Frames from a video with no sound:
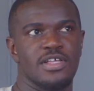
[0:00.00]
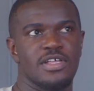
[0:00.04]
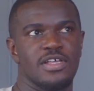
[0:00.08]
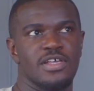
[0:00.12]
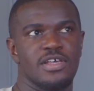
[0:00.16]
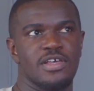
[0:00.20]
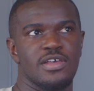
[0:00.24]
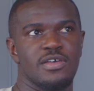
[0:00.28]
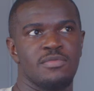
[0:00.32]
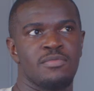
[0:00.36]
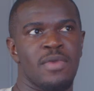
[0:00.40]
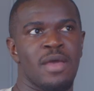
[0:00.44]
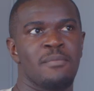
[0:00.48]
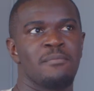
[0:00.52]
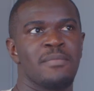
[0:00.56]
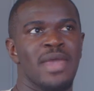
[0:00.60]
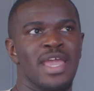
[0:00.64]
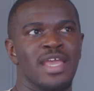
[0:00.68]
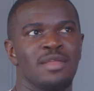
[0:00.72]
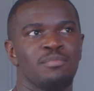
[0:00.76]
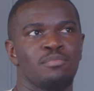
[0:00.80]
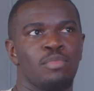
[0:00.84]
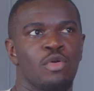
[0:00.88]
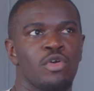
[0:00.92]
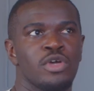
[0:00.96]
my
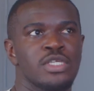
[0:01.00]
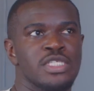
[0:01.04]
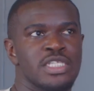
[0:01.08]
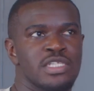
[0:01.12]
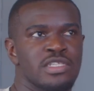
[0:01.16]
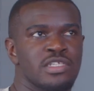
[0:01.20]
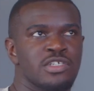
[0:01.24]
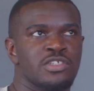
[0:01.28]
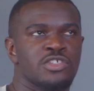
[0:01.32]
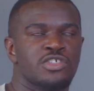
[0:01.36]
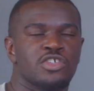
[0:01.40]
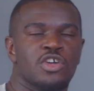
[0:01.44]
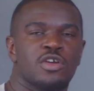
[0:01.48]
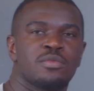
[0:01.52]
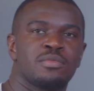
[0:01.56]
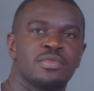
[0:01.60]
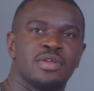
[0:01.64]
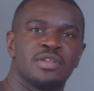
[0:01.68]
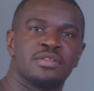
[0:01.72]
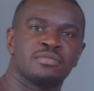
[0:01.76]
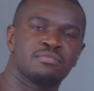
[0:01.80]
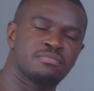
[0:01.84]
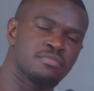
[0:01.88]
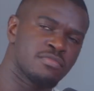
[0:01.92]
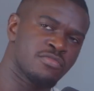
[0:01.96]
main point in the
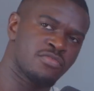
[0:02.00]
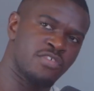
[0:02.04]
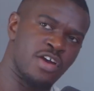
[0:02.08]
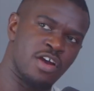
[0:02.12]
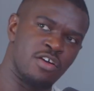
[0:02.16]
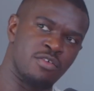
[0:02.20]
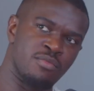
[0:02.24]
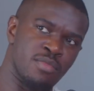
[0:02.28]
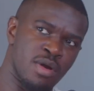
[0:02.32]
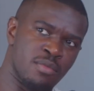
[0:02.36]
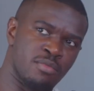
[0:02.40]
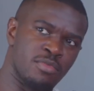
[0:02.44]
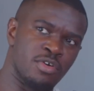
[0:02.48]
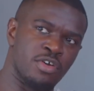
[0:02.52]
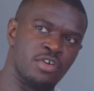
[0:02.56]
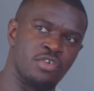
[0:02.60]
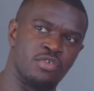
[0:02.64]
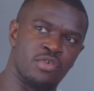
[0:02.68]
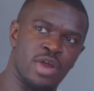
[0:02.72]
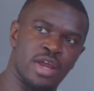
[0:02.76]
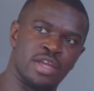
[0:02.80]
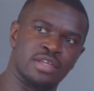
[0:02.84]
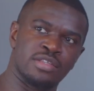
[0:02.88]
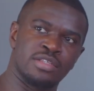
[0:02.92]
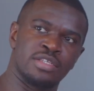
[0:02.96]
sermon, if I remember
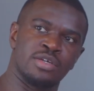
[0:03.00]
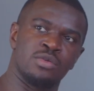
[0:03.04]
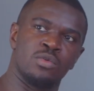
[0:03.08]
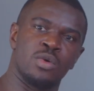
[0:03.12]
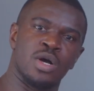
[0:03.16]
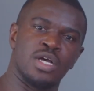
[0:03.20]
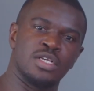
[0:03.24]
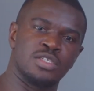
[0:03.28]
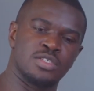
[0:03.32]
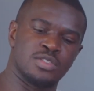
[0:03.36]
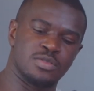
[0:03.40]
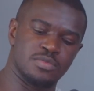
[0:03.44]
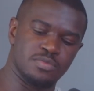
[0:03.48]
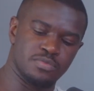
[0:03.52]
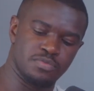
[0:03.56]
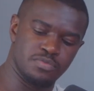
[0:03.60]
correctly, was